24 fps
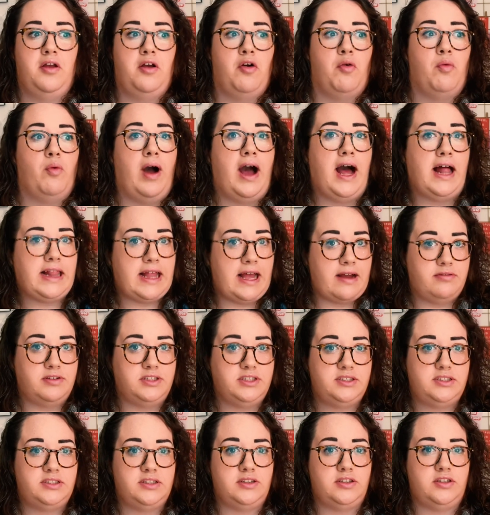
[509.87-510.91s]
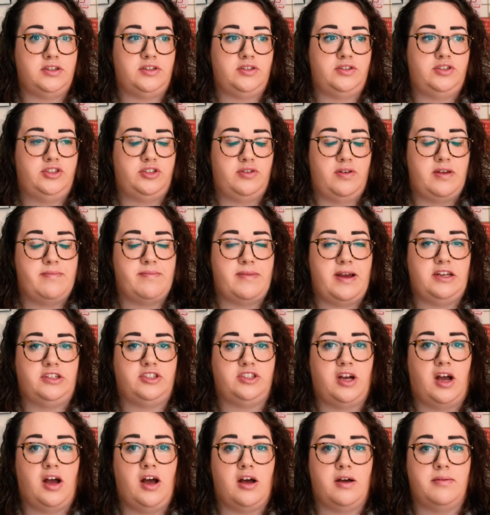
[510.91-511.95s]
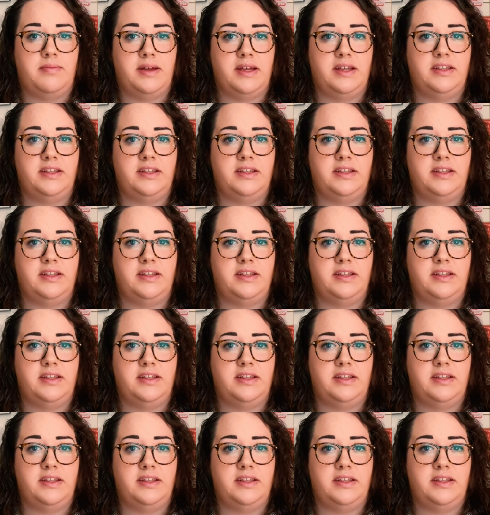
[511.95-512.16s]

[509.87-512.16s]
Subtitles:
while I was still doing my job.